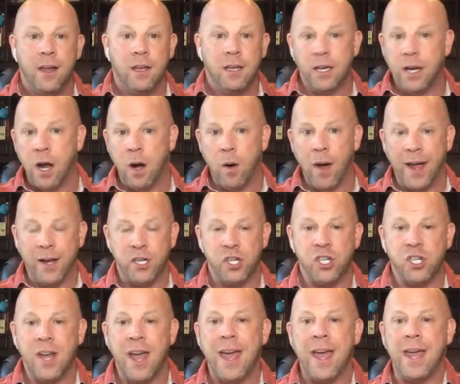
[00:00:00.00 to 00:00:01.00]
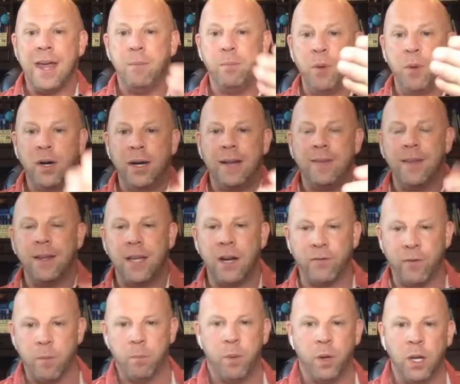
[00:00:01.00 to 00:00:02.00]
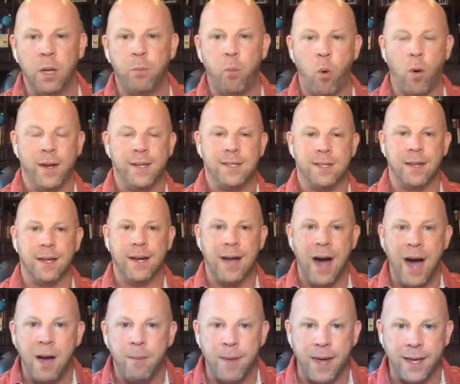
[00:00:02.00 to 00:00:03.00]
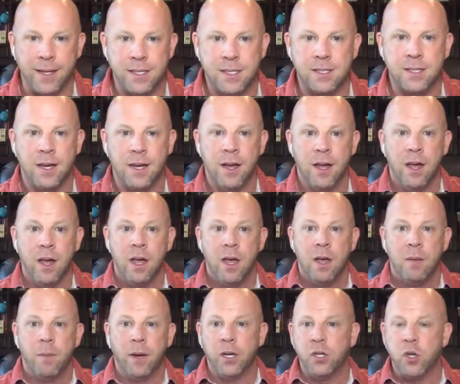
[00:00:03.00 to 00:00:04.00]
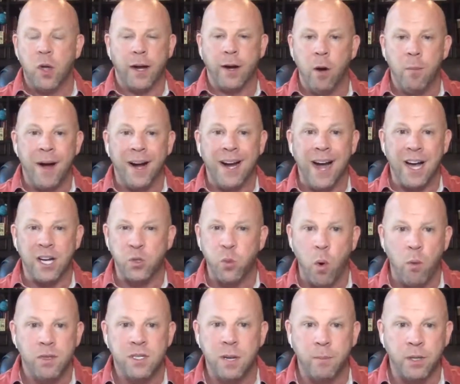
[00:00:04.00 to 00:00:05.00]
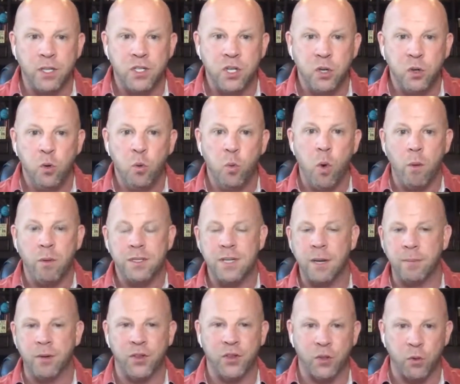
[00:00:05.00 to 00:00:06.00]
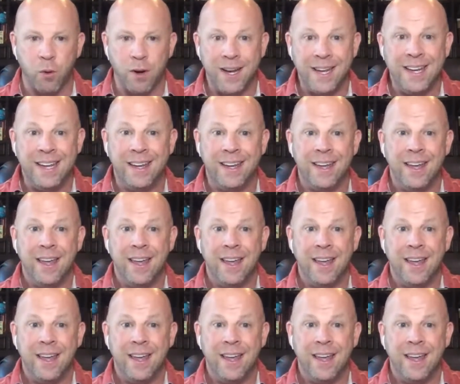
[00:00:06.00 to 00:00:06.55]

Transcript: at Shay putting the different bullet points in the comments because you're like, oh my gosh, what was number 2? What was number 3?